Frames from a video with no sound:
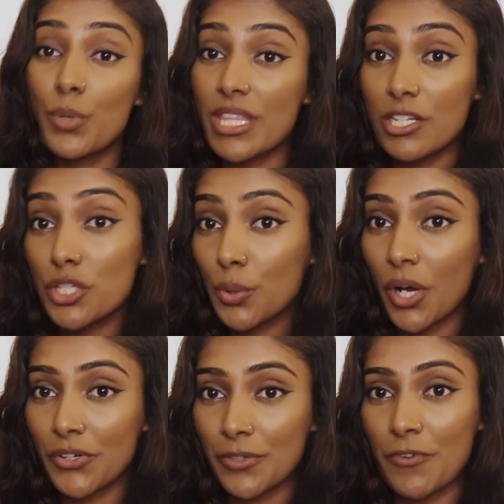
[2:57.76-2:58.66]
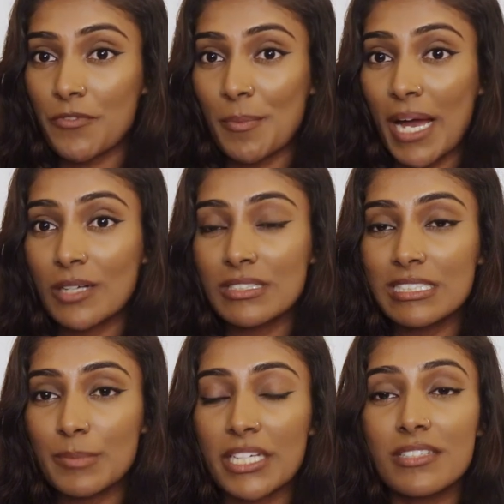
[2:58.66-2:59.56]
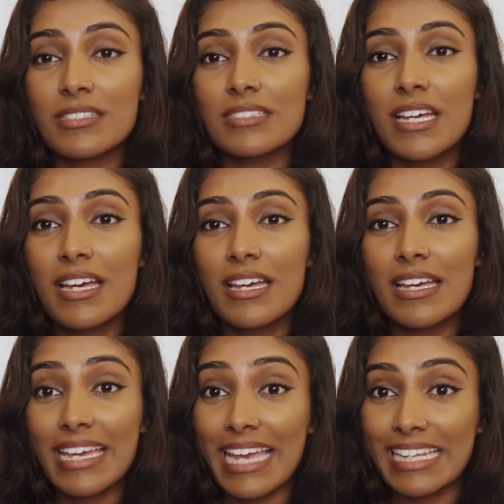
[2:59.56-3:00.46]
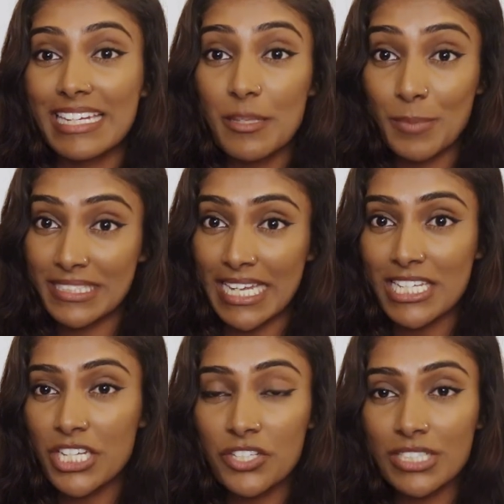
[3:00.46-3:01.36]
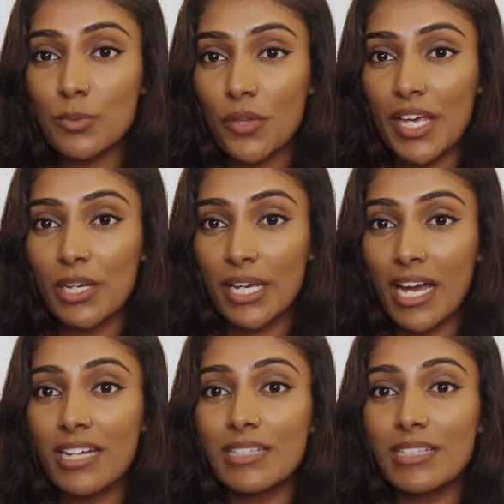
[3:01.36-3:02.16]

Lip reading: within £250, because again, the percentage is what they look